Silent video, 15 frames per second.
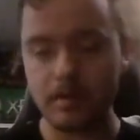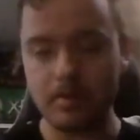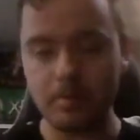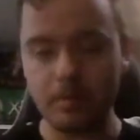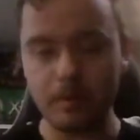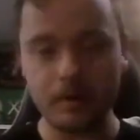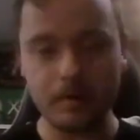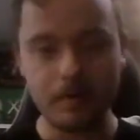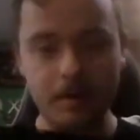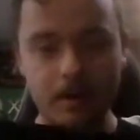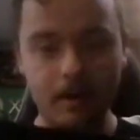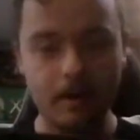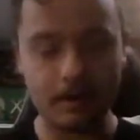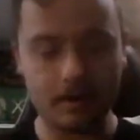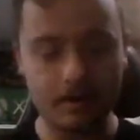put
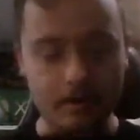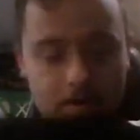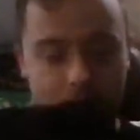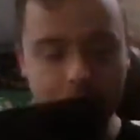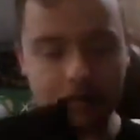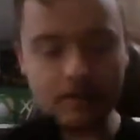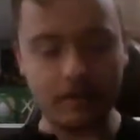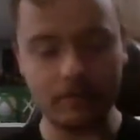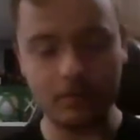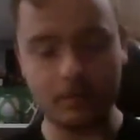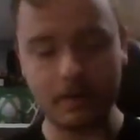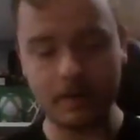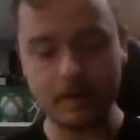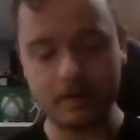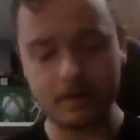the
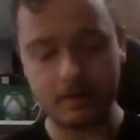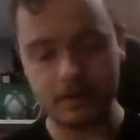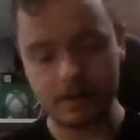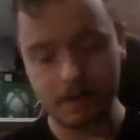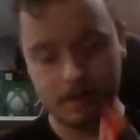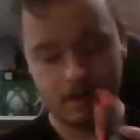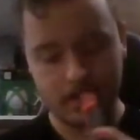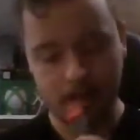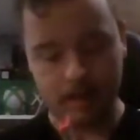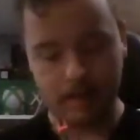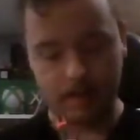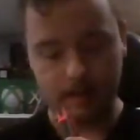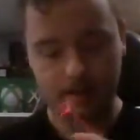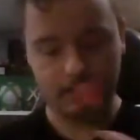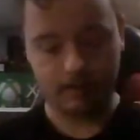Switch.
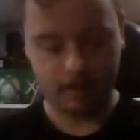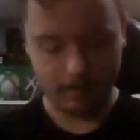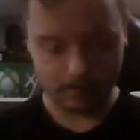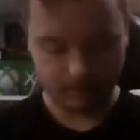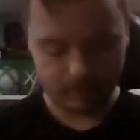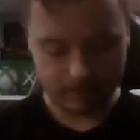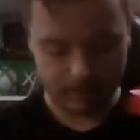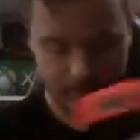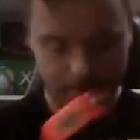Hold on.